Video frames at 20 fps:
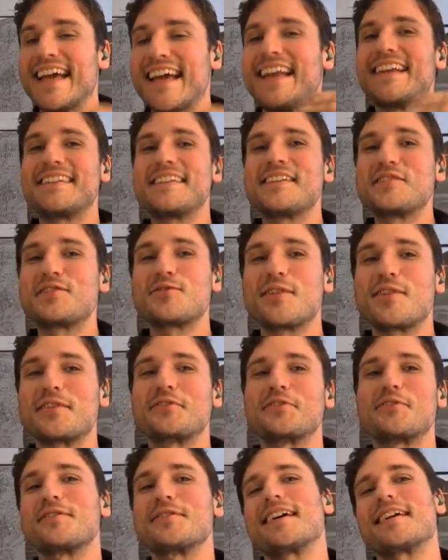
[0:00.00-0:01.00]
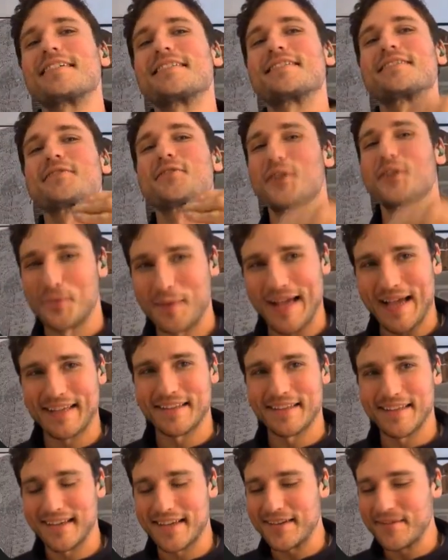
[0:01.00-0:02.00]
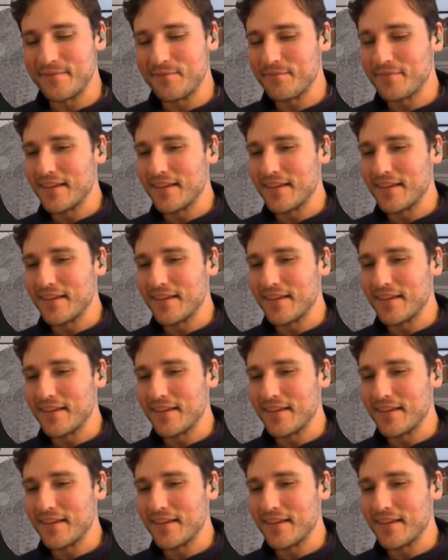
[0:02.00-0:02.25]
and it does structured text correctly.